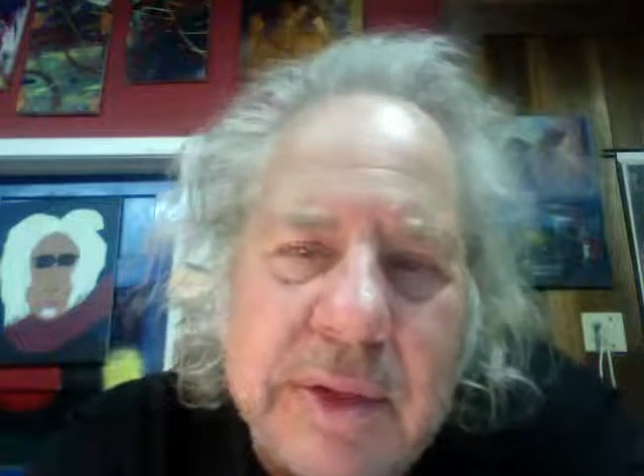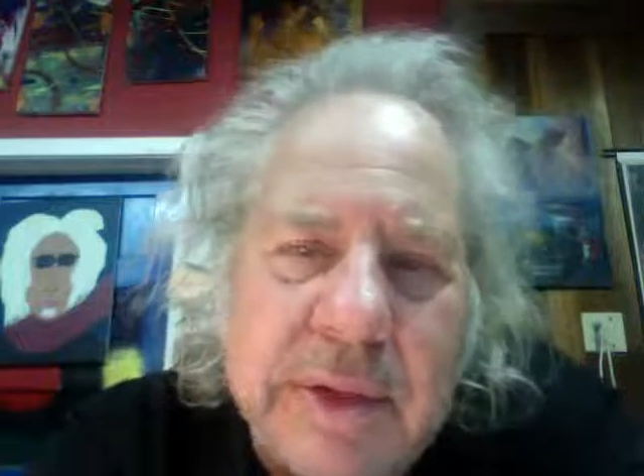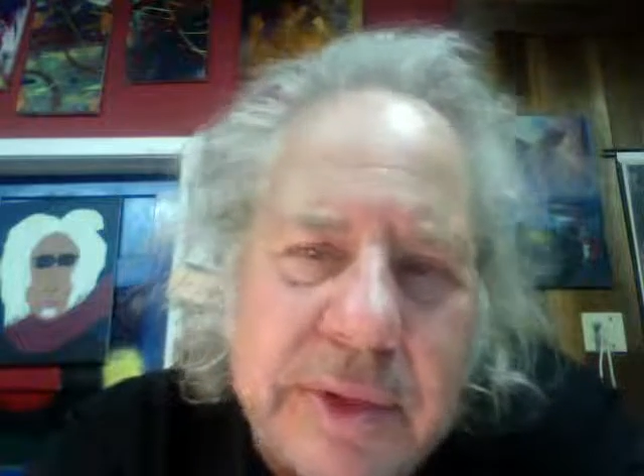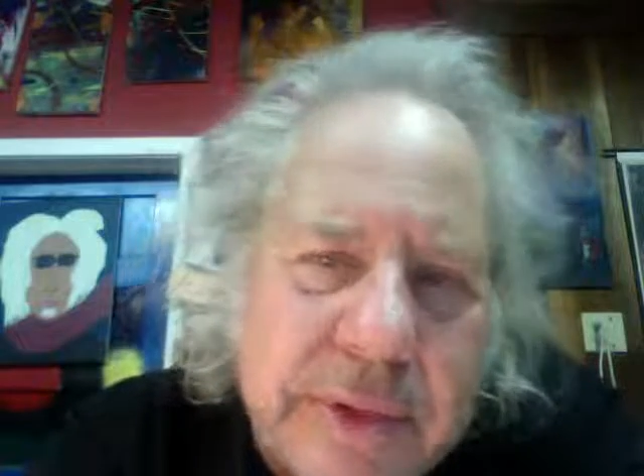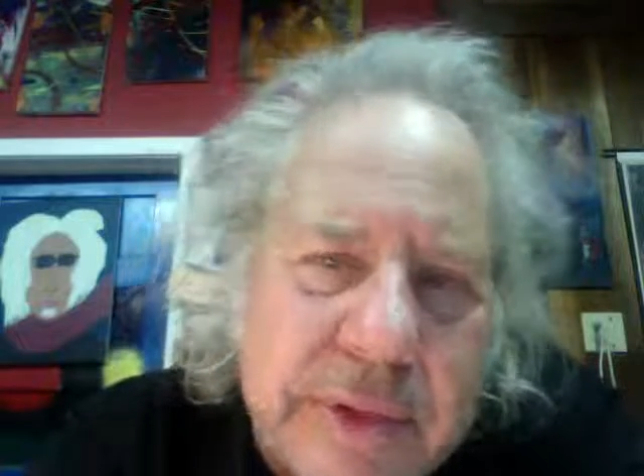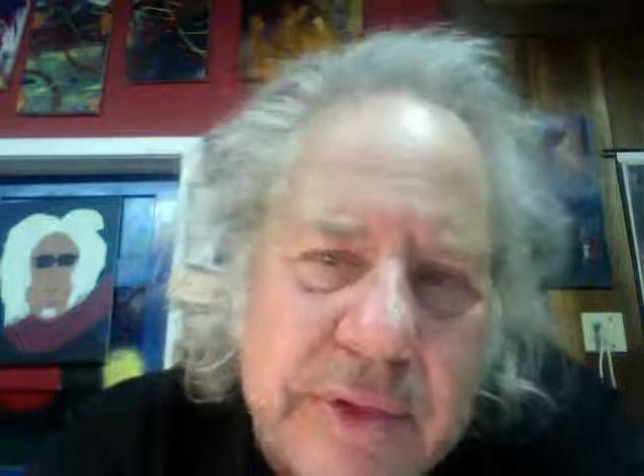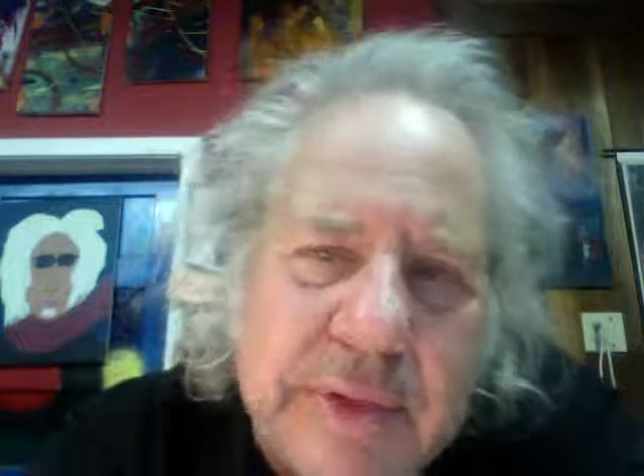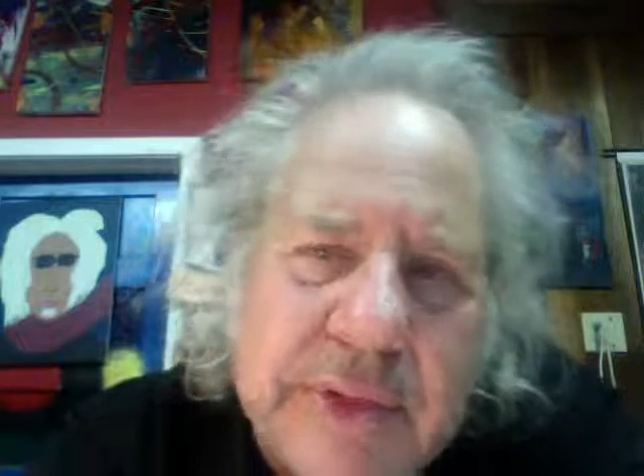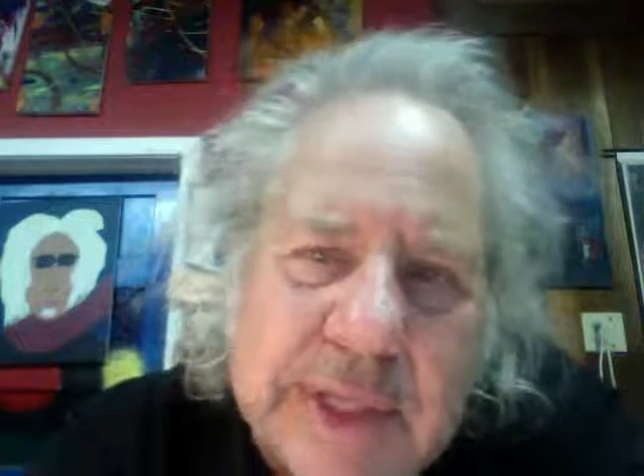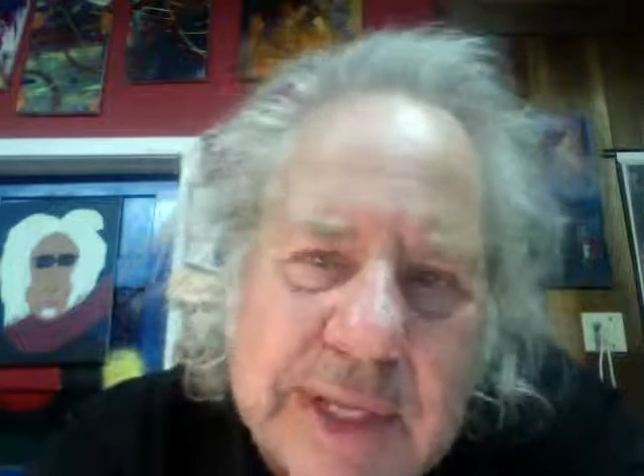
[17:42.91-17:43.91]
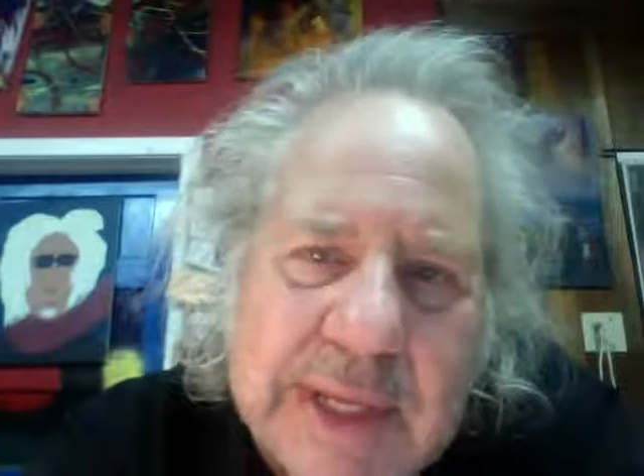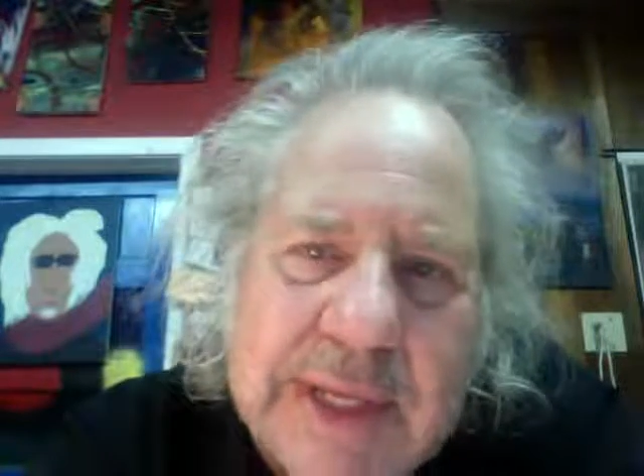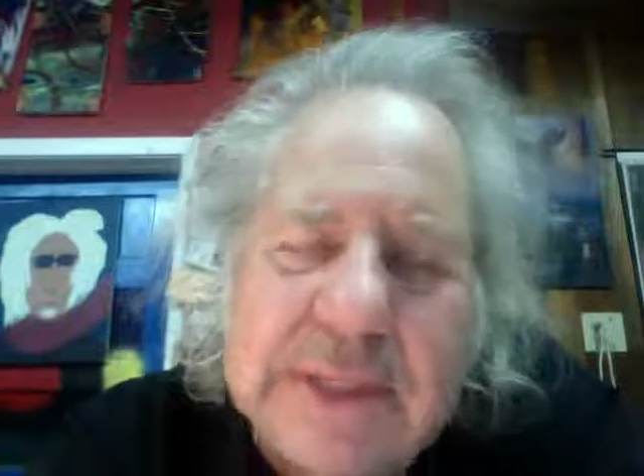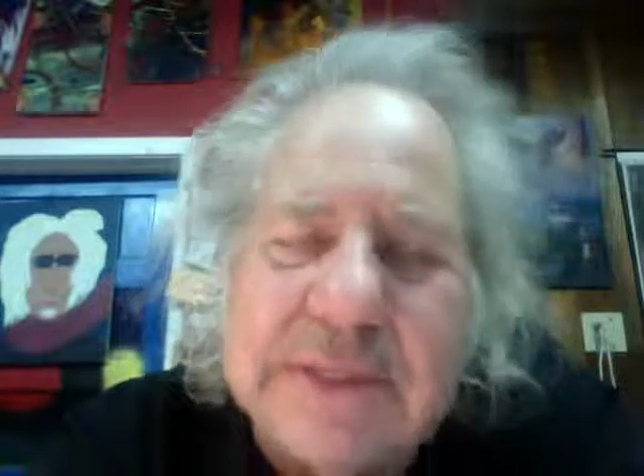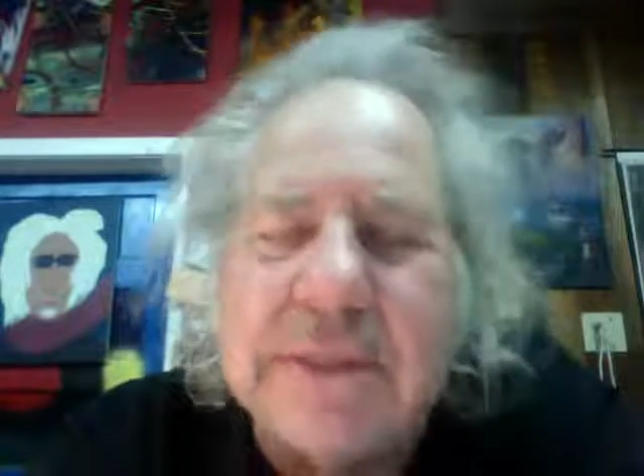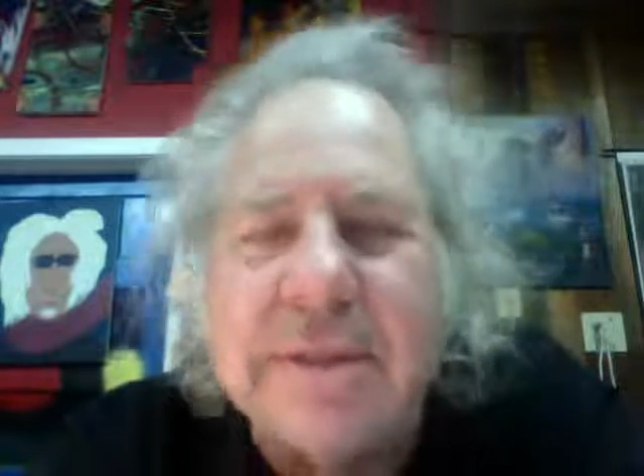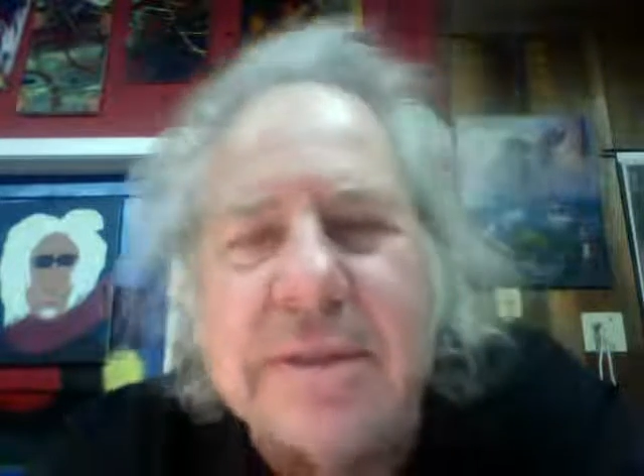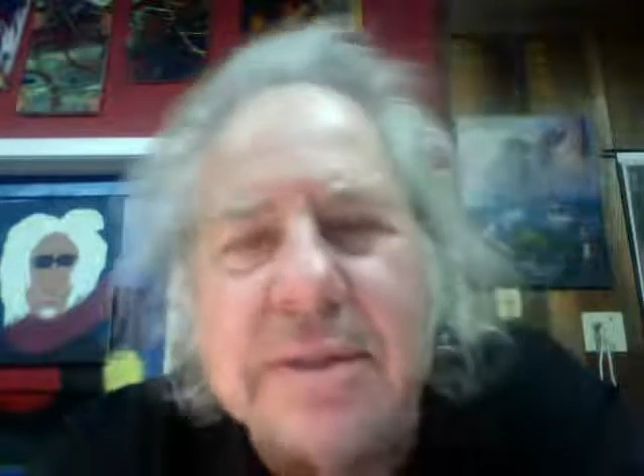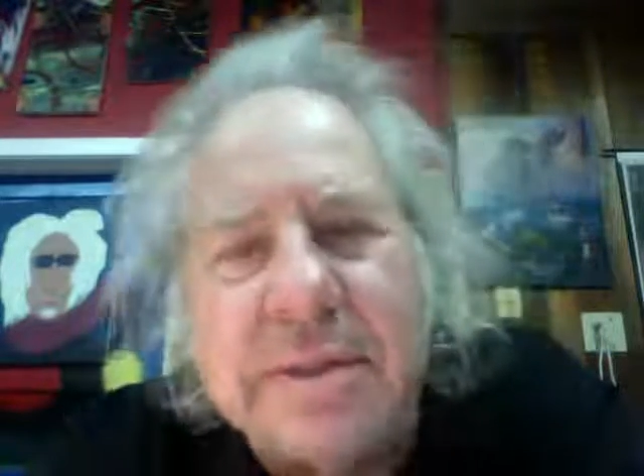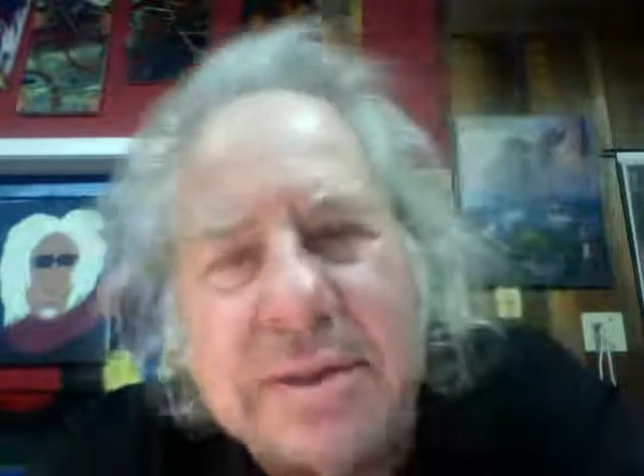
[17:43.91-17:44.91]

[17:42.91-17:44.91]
The Who and the Kinks and